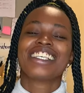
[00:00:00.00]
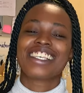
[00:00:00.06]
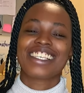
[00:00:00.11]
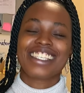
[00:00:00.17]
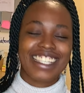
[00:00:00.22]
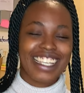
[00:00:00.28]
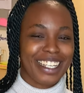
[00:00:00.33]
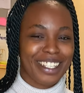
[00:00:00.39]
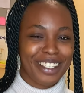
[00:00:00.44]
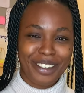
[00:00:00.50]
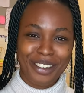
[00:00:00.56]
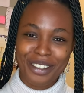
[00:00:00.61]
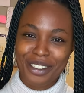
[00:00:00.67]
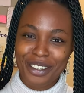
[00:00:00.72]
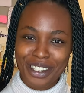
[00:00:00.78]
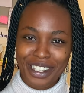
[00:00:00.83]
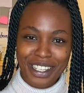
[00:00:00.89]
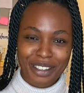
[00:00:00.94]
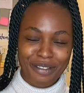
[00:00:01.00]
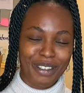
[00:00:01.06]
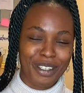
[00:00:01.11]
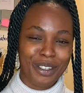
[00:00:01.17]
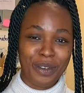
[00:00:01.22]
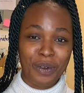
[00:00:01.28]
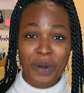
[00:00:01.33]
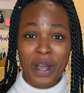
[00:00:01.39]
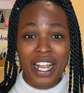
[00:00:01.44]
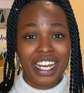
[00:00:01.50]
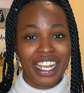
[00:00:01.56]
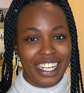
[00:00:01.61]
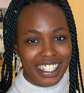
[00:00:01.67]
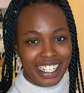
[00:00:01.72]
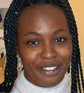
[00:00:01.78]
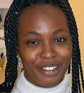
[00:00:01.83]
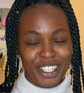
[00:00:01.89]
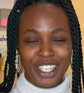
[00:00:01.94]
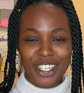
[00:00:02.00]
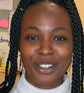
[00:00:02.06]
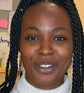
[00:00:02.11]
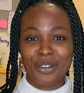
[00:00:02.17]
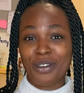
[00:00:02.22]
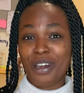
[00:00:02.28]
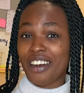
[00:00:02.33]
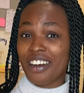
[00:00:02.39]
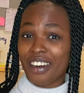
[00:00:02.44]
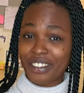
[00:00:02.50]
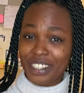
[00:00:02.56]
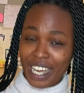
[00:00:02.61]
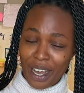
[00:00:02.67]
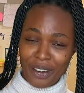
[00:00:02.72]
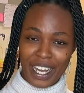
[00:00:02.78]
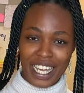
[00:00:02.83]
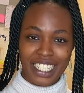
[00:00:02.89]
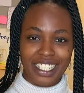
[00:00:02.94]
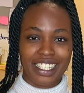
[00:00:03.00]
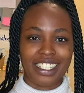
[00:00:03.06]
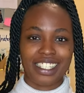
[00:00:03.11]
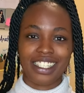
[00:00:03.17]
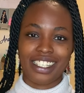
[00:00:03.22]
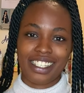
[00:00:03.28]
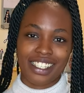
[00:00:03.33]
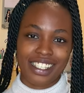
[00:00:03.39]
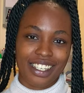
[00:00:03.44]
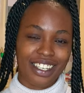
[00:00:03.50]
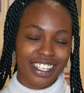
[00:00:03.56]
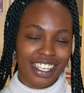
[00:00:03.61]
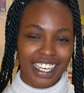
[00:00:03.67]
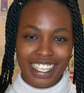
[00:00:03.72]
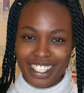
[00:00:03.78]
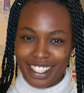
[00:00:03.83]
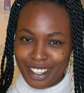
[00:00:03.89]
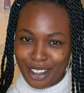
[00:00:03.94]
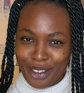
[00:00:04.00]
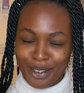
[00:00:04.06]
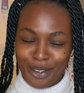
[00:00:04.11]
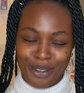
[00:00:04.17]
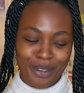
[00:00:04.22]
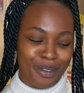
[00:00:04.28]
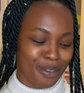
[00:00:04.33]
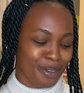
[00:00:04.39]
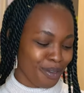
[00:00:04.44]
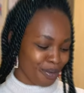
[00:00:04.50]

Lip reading: stay tuned to this video while I navigate you around how I did this. Okay. See you soon.